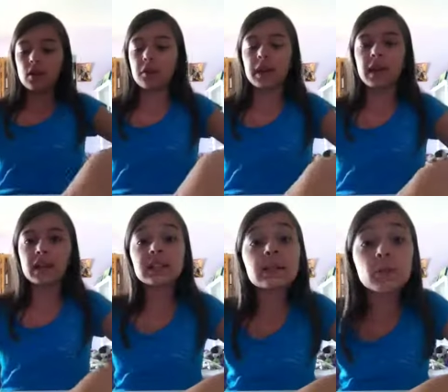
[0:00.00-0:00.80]
Okay,
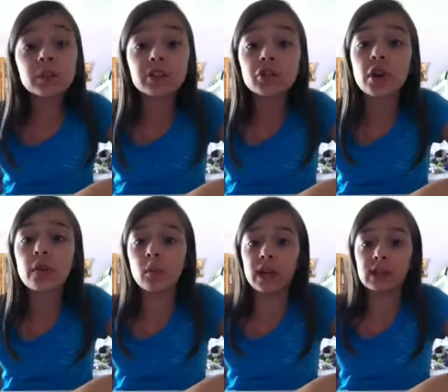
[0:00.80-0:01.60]
next I'm going to draw
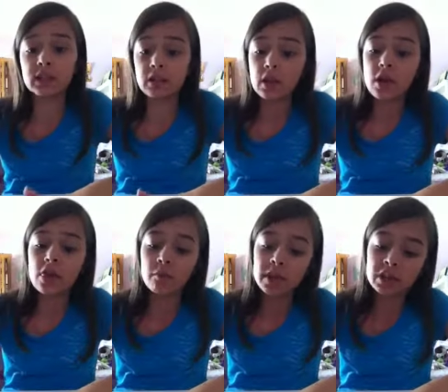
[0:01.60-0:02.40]
the wings.
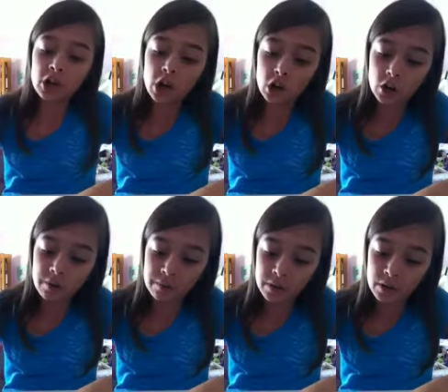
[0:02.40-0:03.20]
The wings are
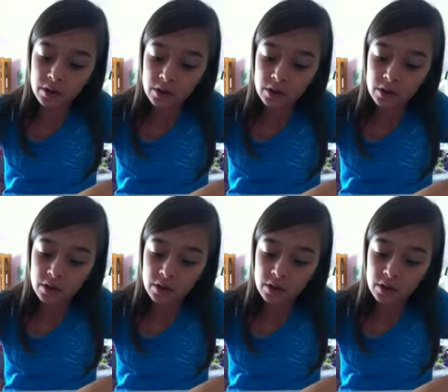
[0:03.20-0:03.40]
curved,